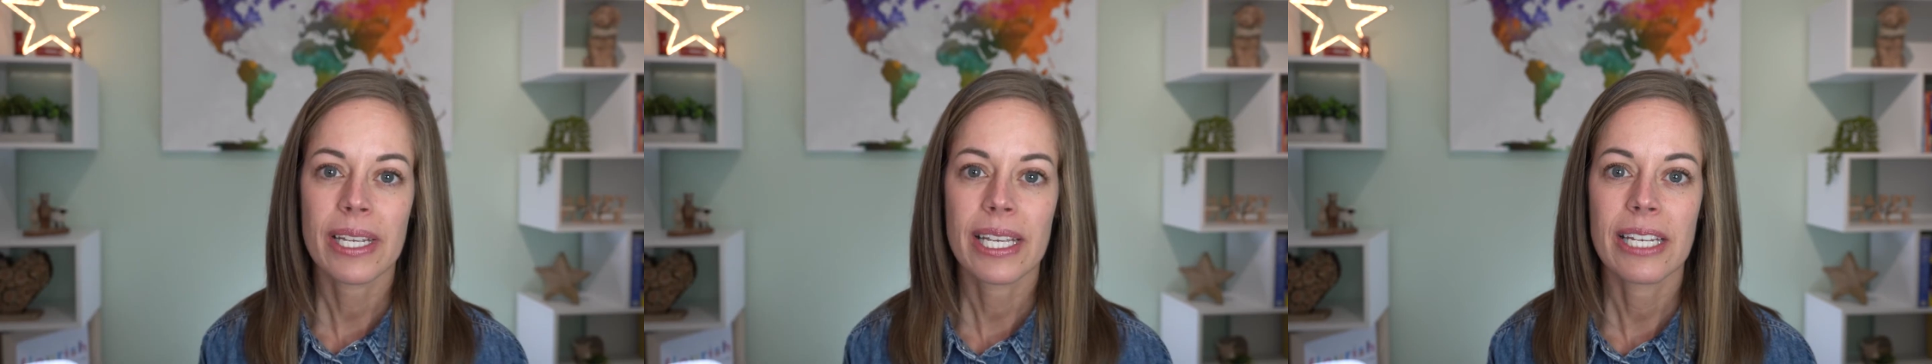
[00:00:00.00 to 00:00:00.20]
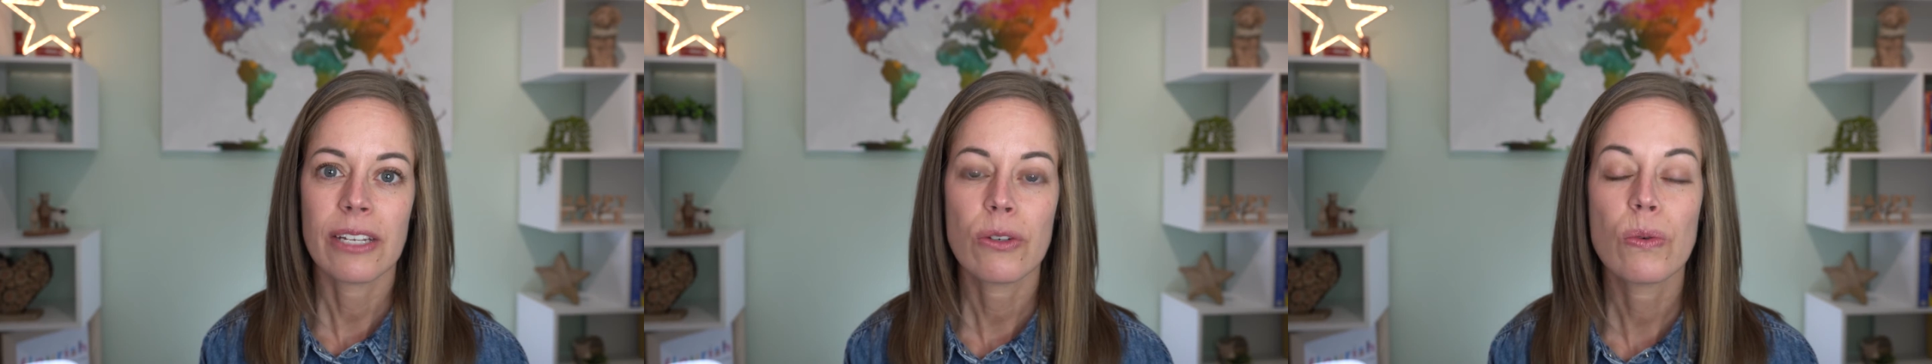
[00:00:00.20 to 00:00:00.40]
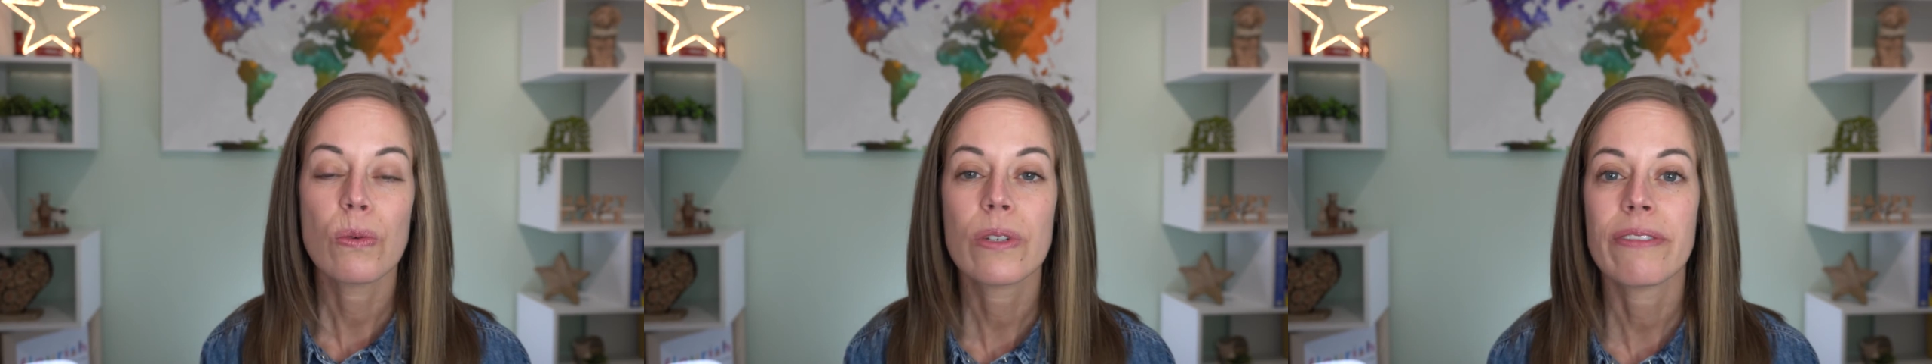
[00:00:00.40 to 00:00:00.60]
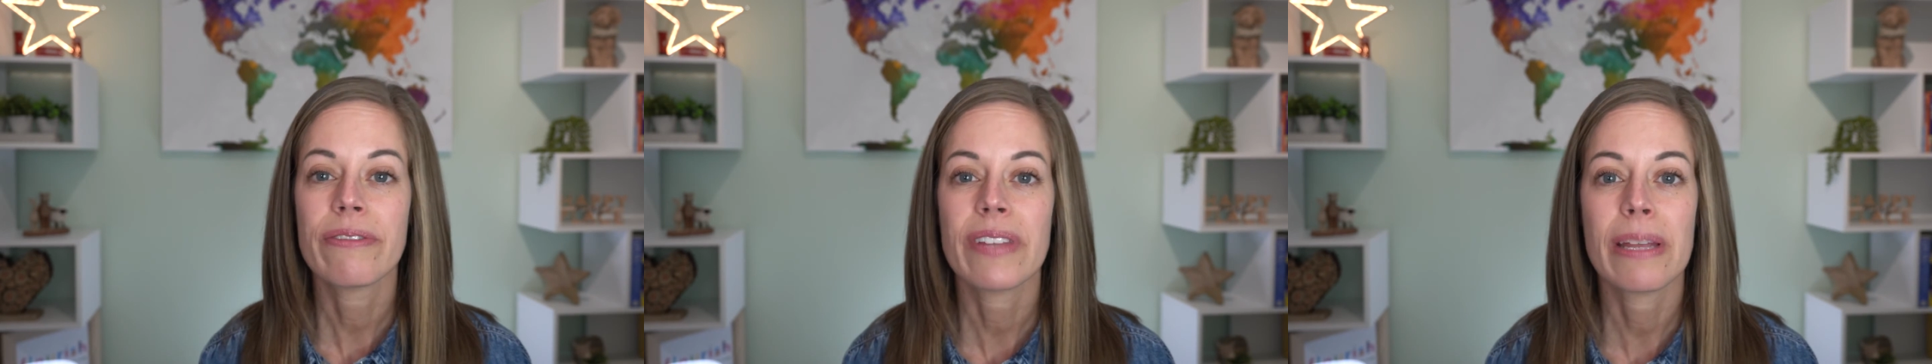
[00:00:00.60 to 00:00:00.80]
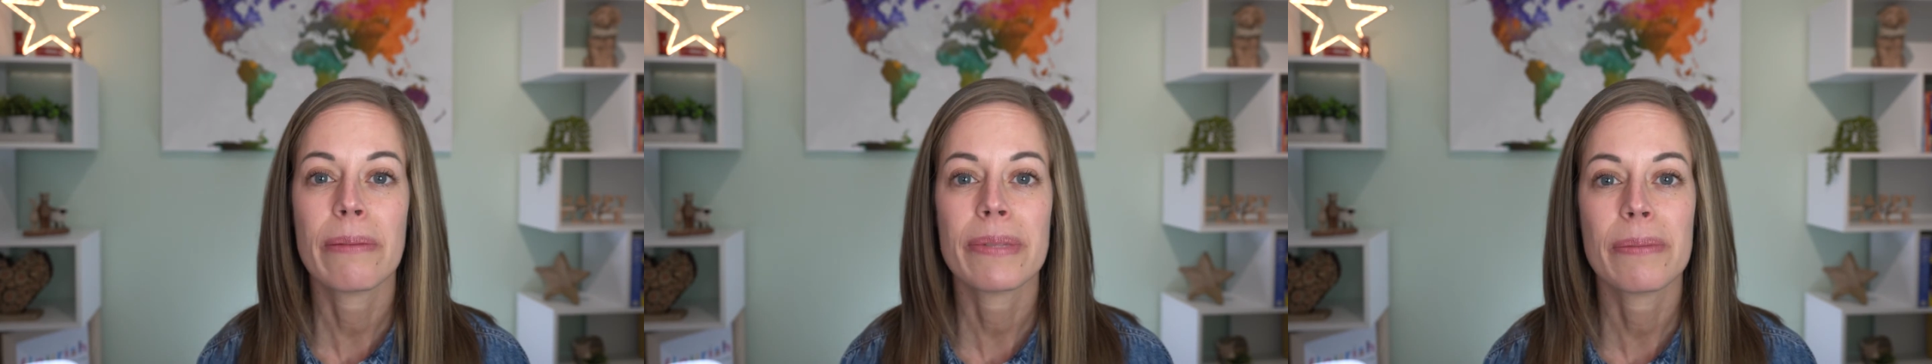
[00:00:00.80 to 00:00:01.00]
And in order
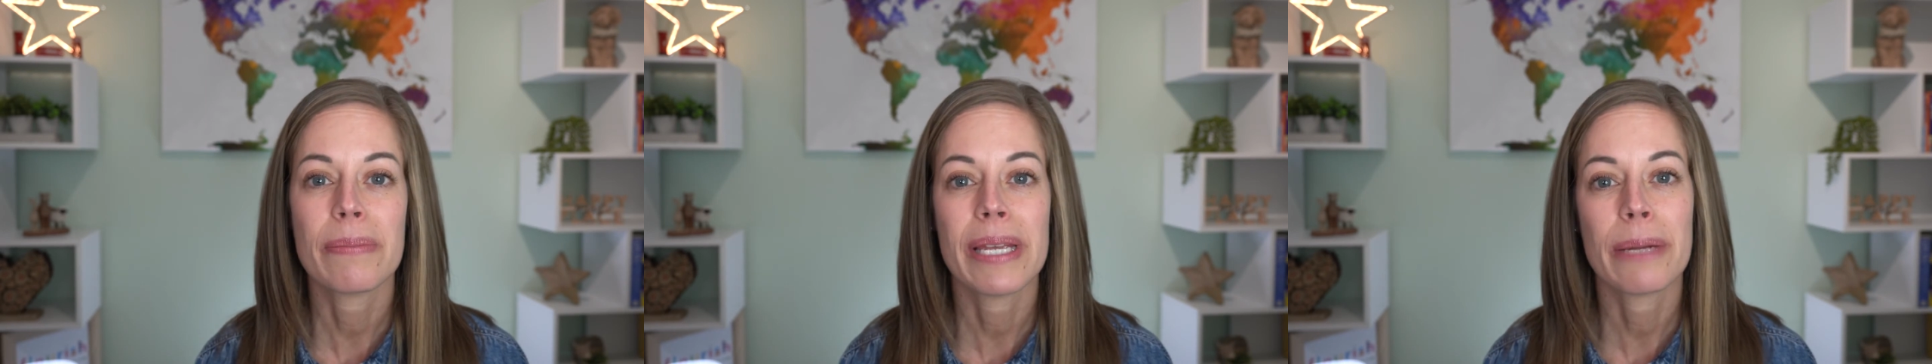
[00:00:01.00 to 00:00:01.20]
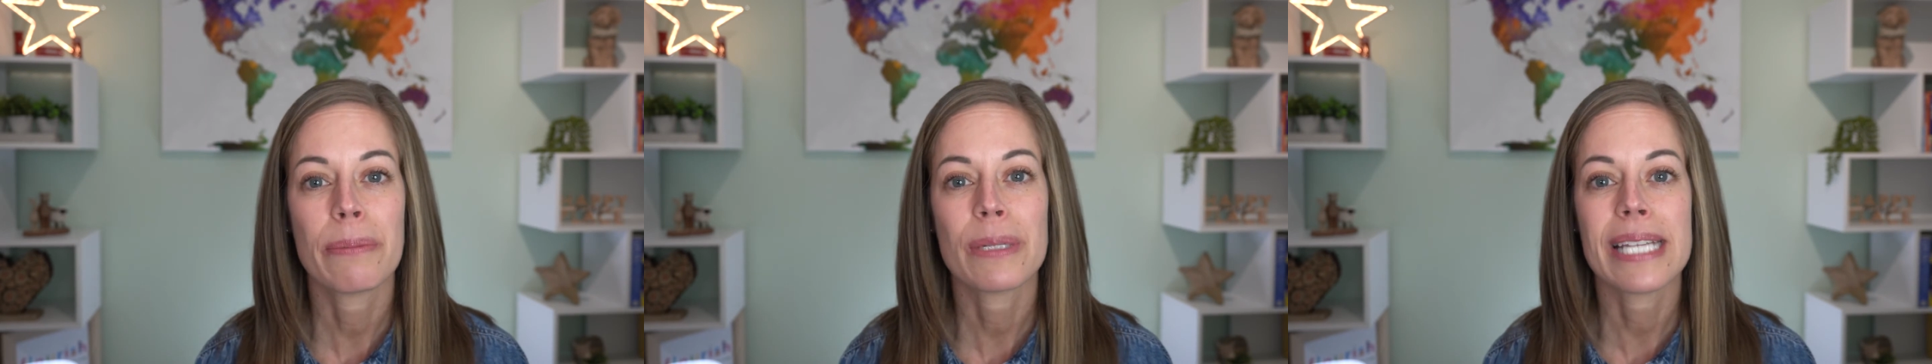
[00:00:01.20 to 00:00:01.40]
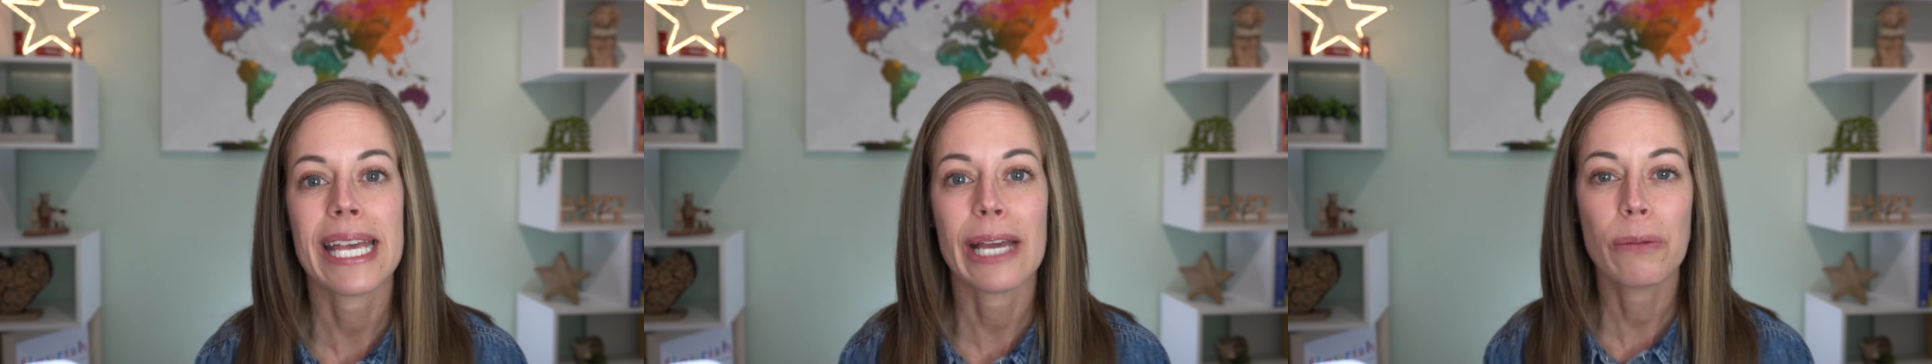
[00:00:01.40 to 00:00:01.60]
for them to be able to